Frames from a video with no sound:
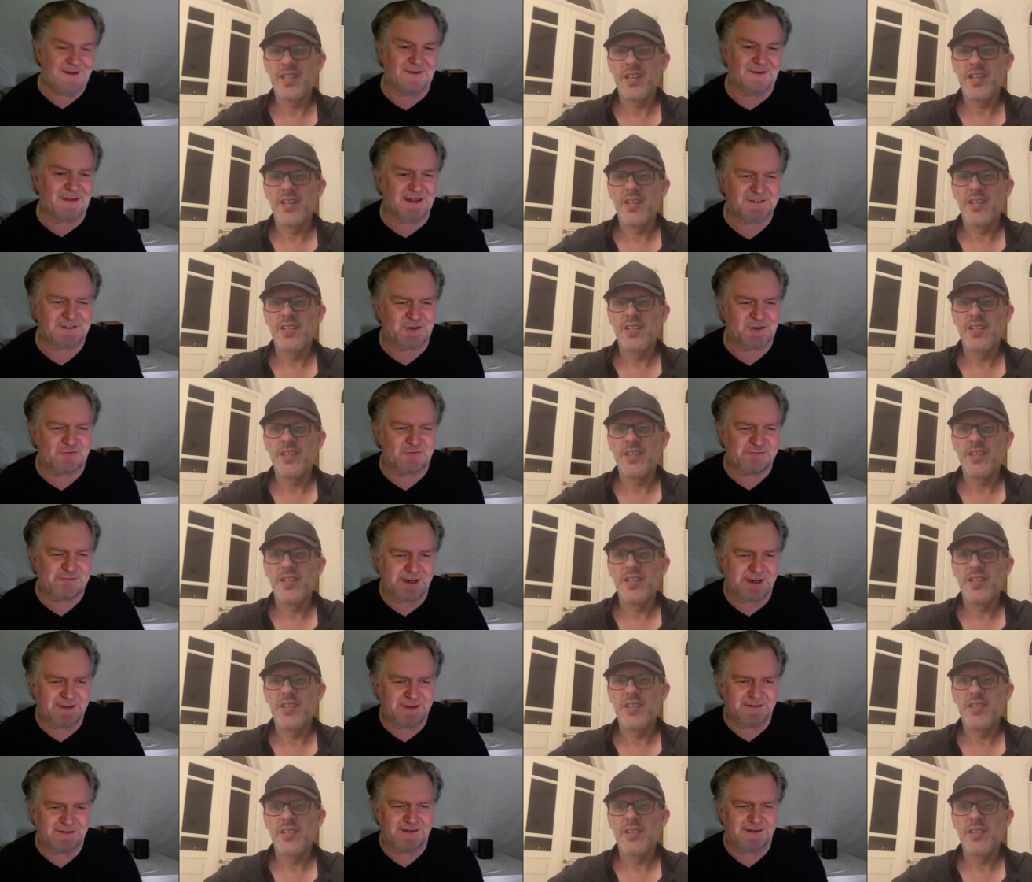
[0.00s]
Speaker 1: you know, that's
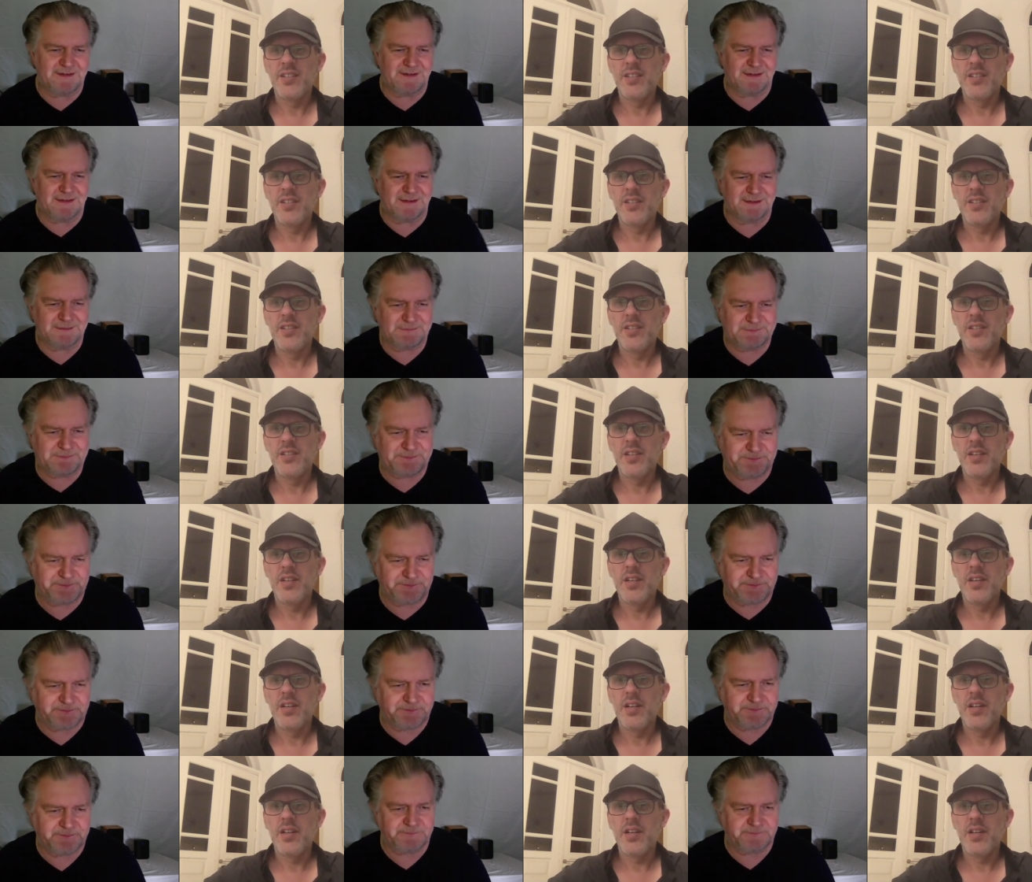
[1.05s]
great to hear.
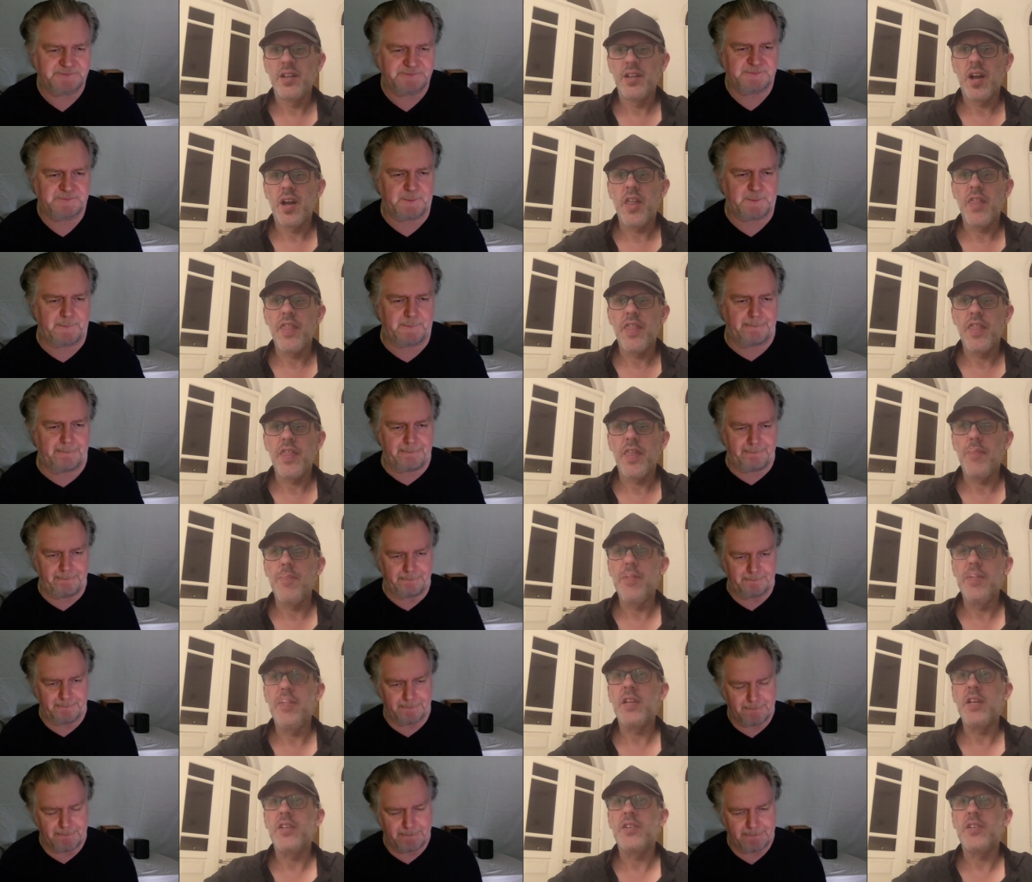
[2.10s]
Speaker 2: I think I
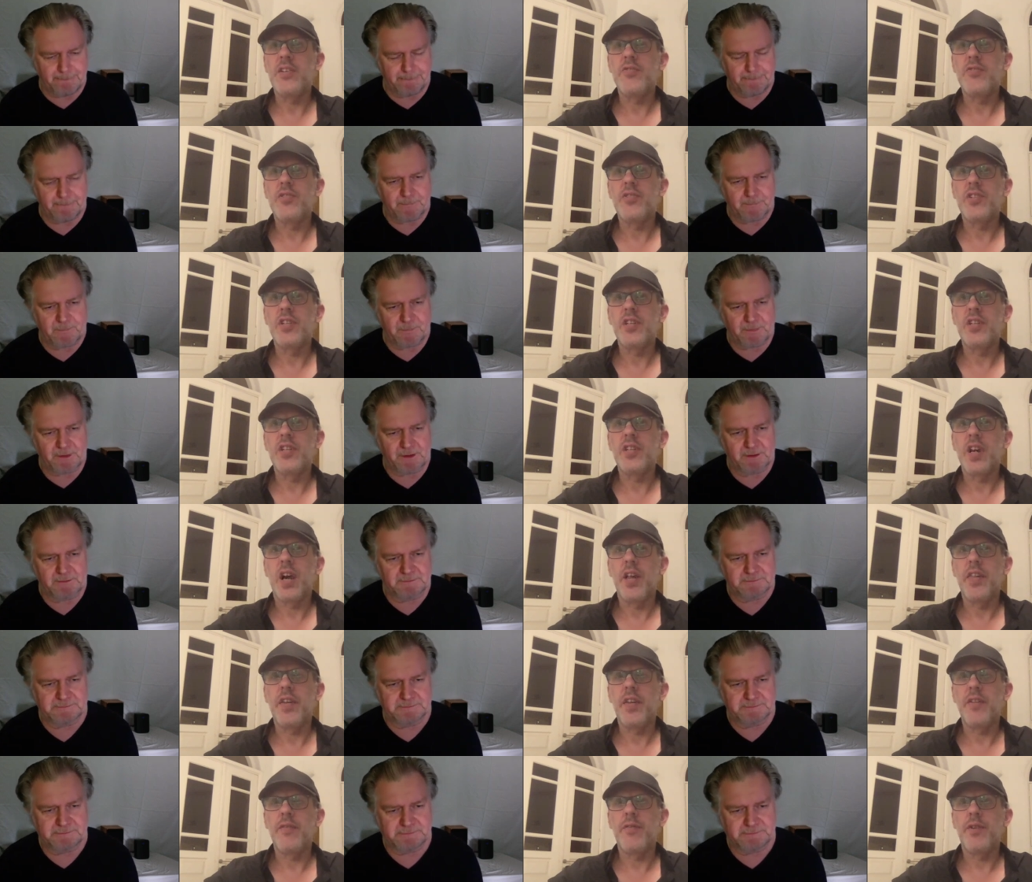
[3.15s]
mean it's interesting, isn't
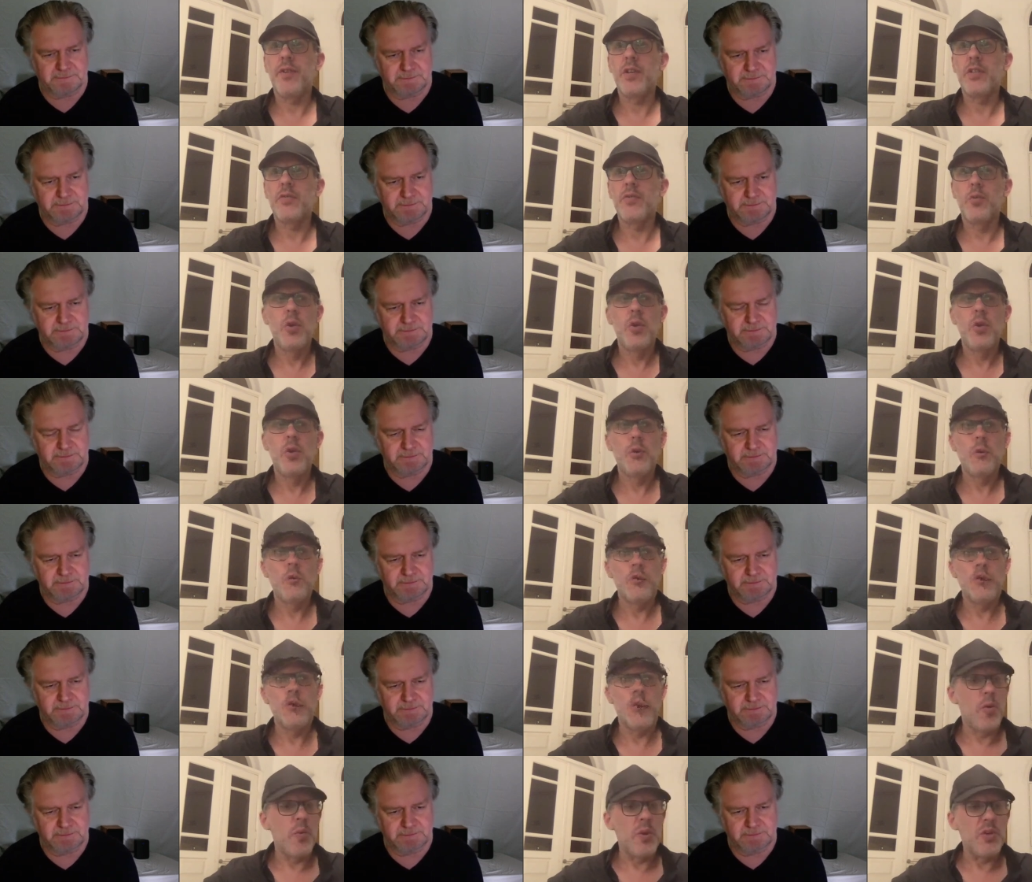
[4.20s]
it? I think first of all,
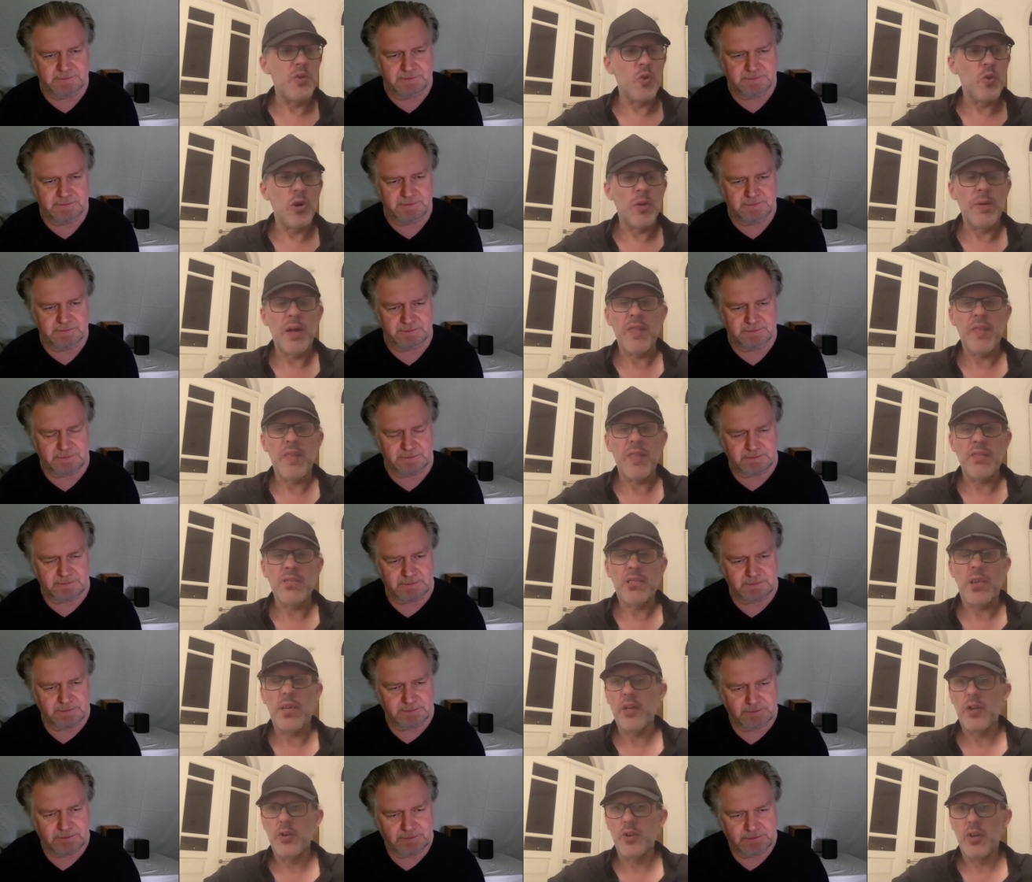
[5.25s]
yeah, we talk about
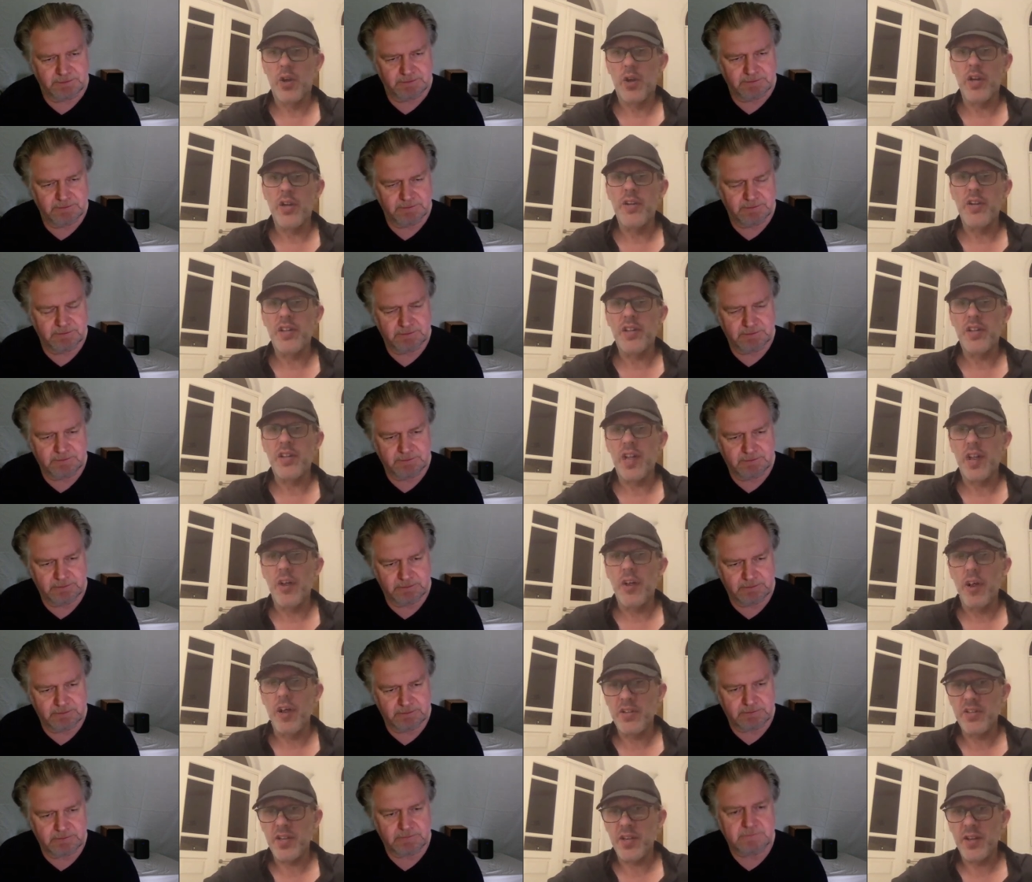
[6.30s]
things going online and
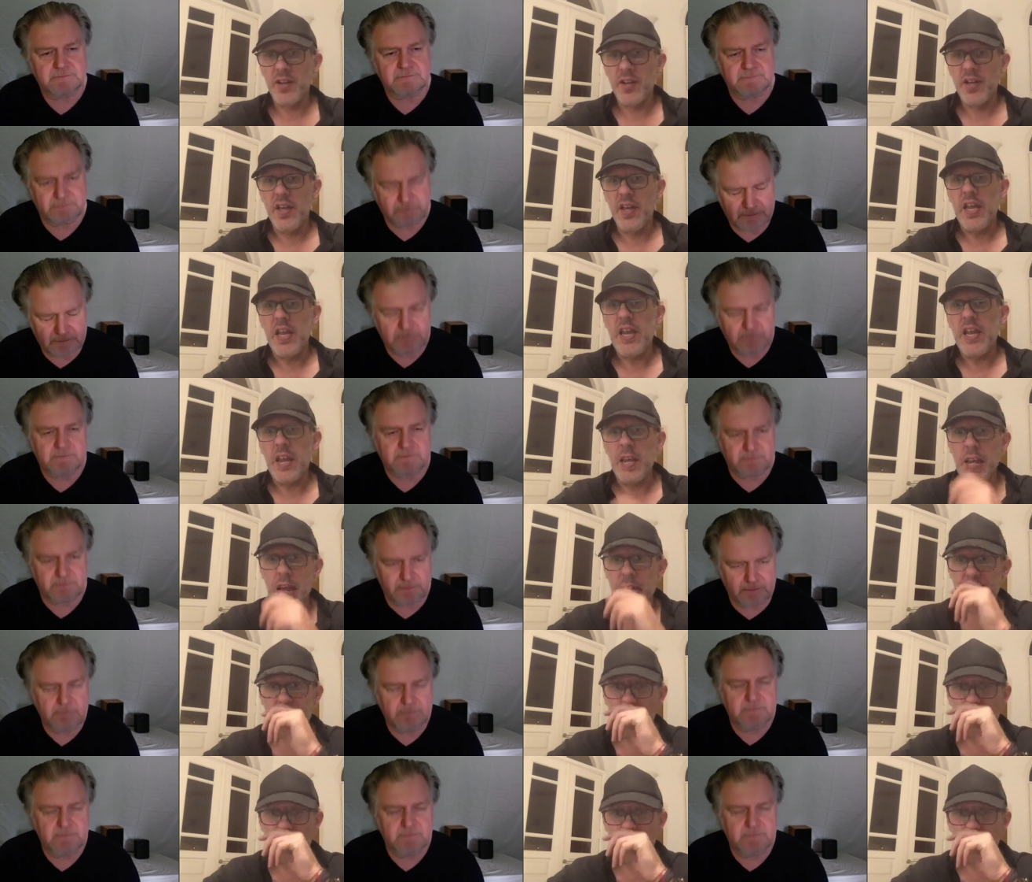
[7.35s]
accelerating. Even